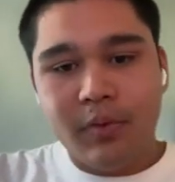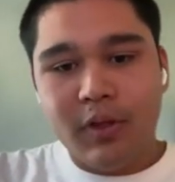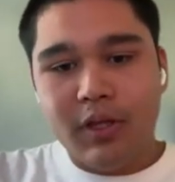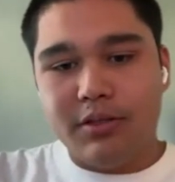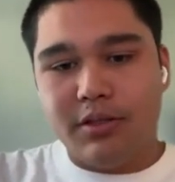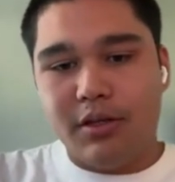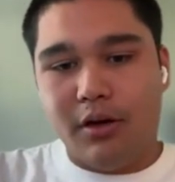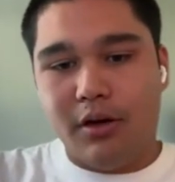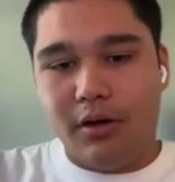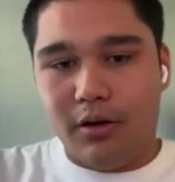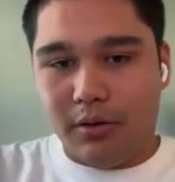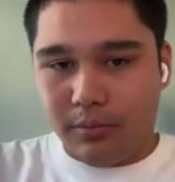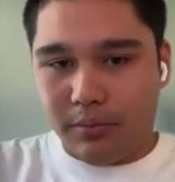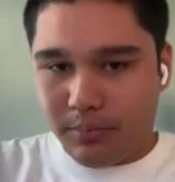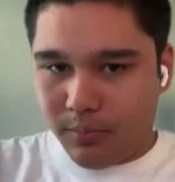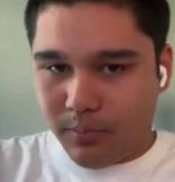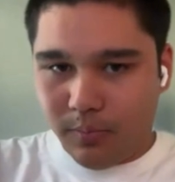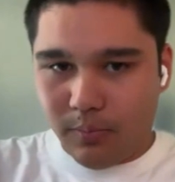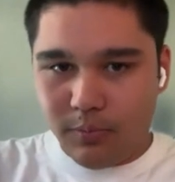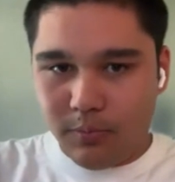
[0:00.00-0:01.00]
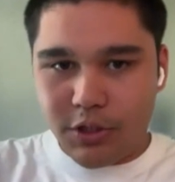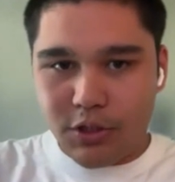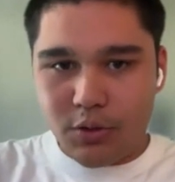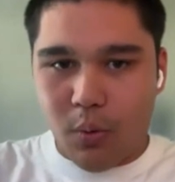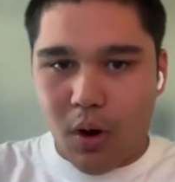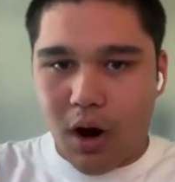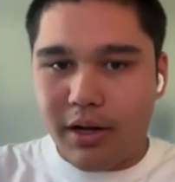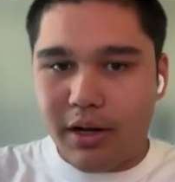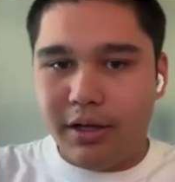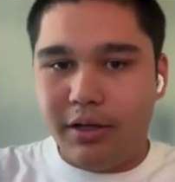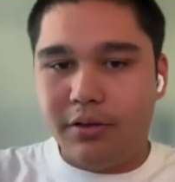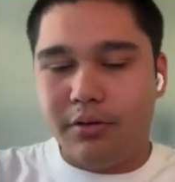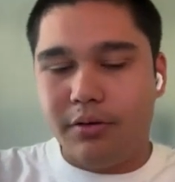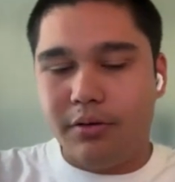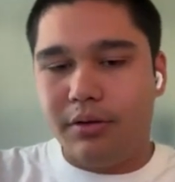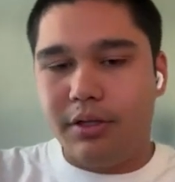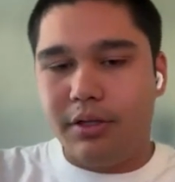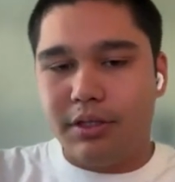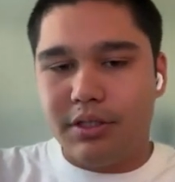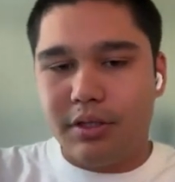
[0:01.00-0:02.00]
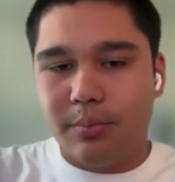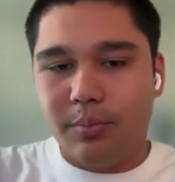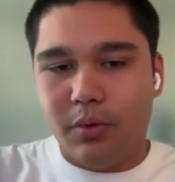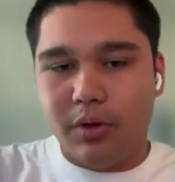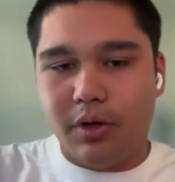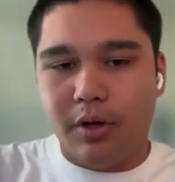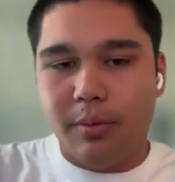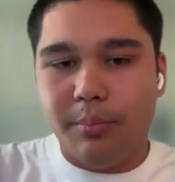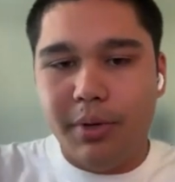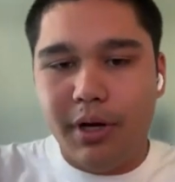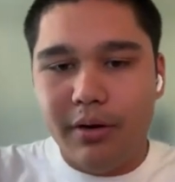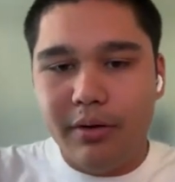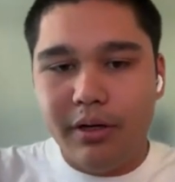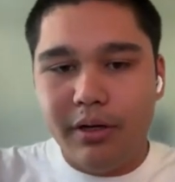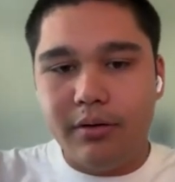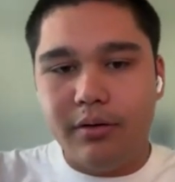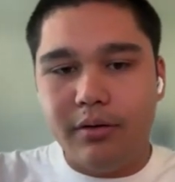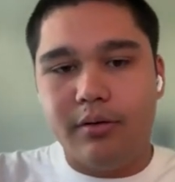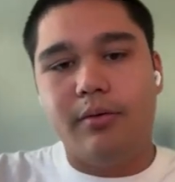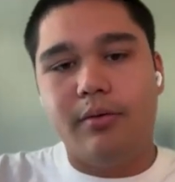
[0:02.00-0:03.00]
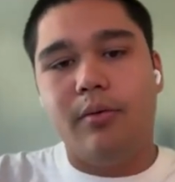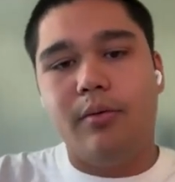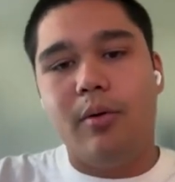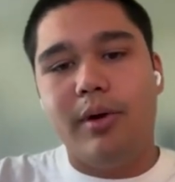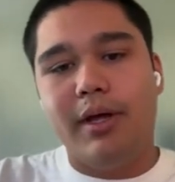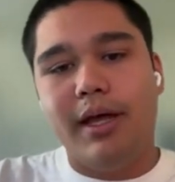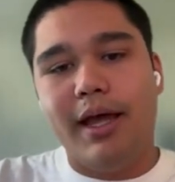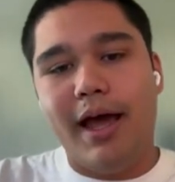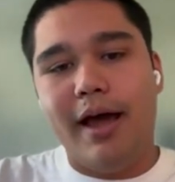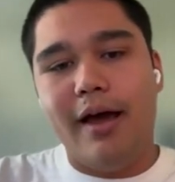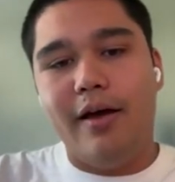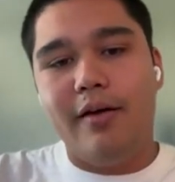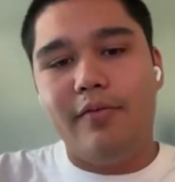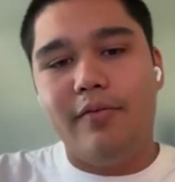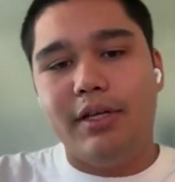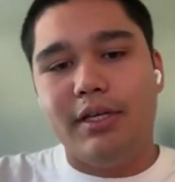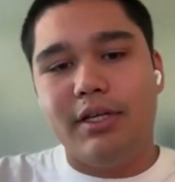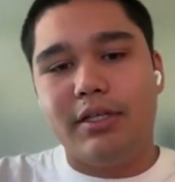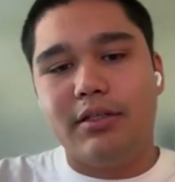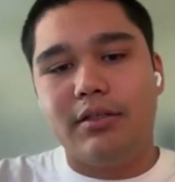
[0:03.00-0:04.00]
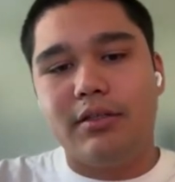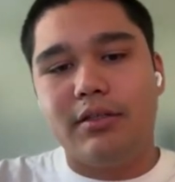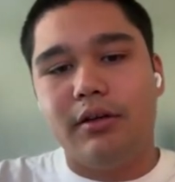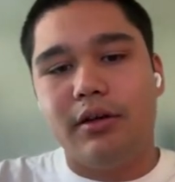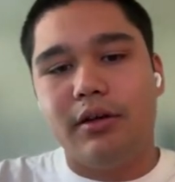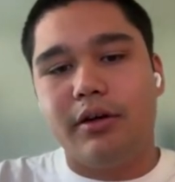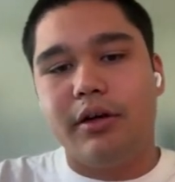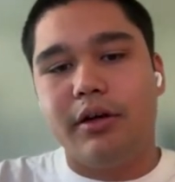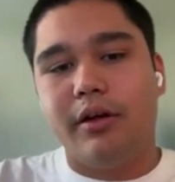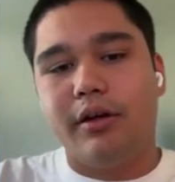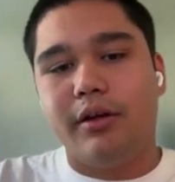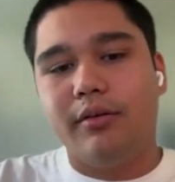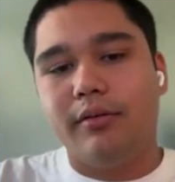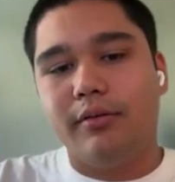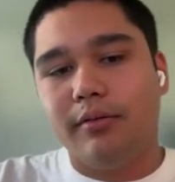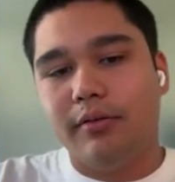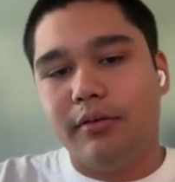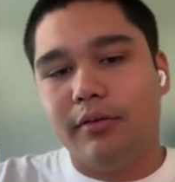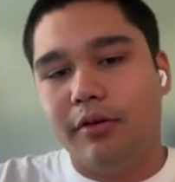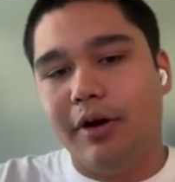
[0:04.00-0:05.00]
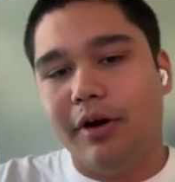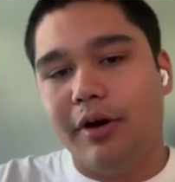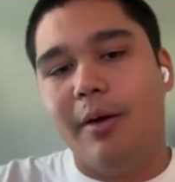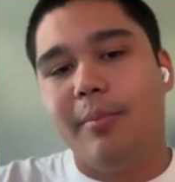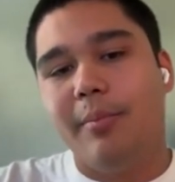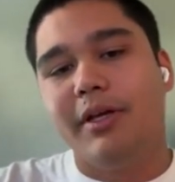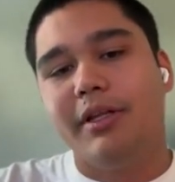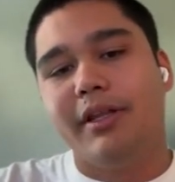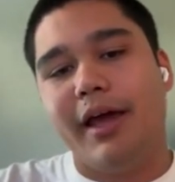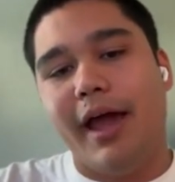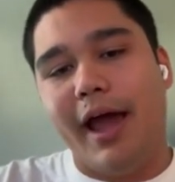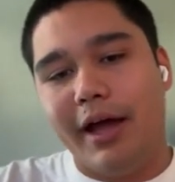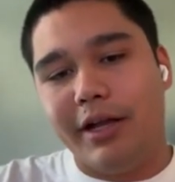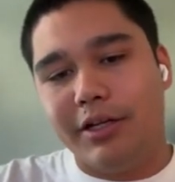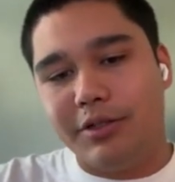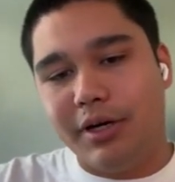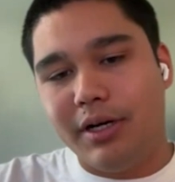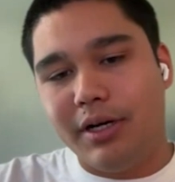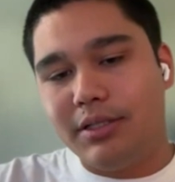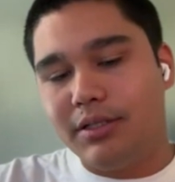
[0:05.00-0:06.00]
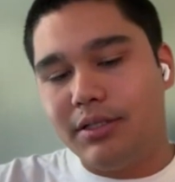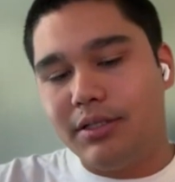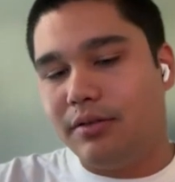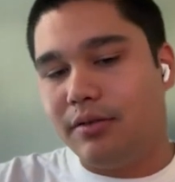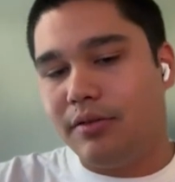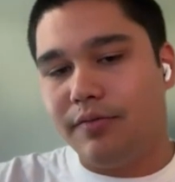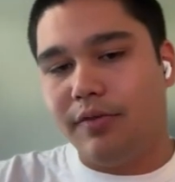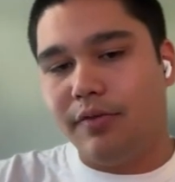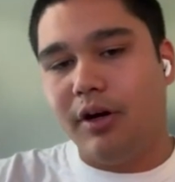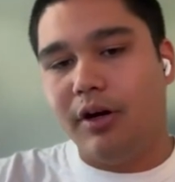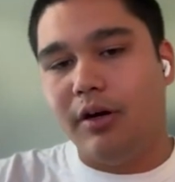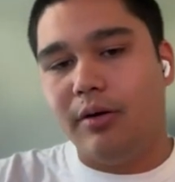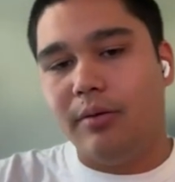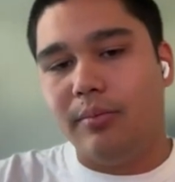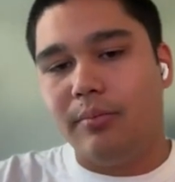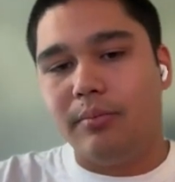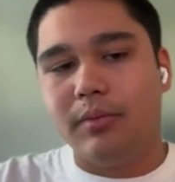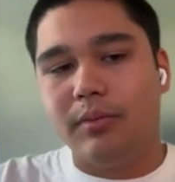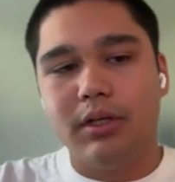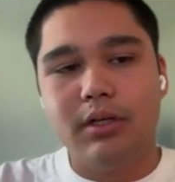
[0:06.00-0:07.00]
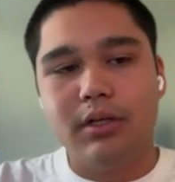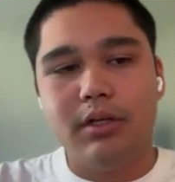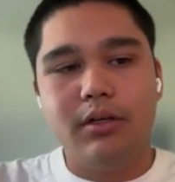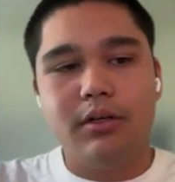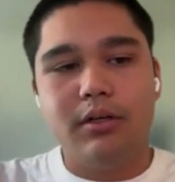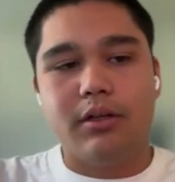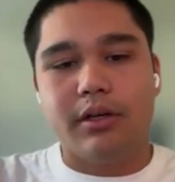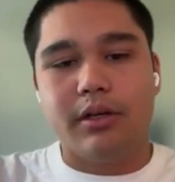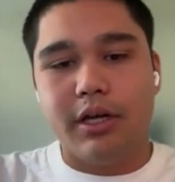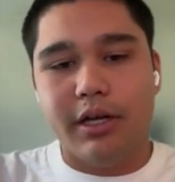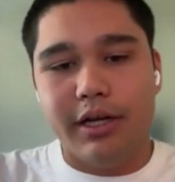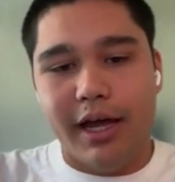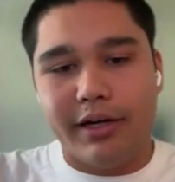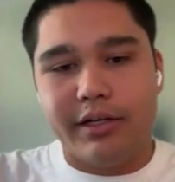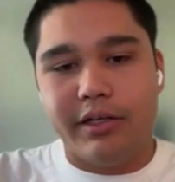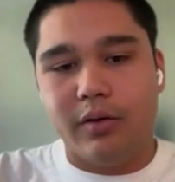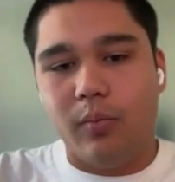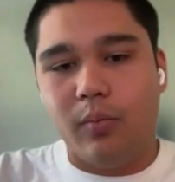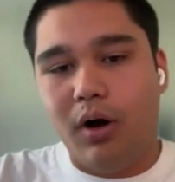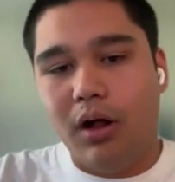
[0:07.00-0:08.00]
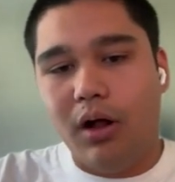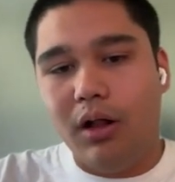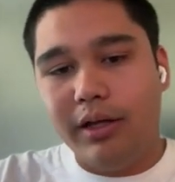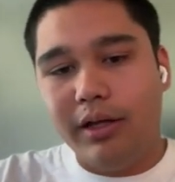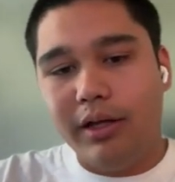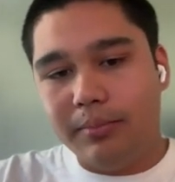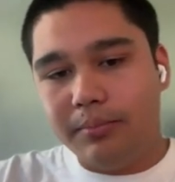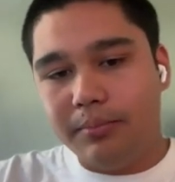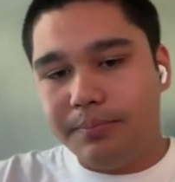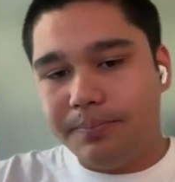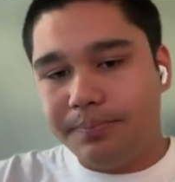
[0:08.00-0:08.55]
So just walking through the simple component, what we have is you're going to grabbing the address from the connected wallet,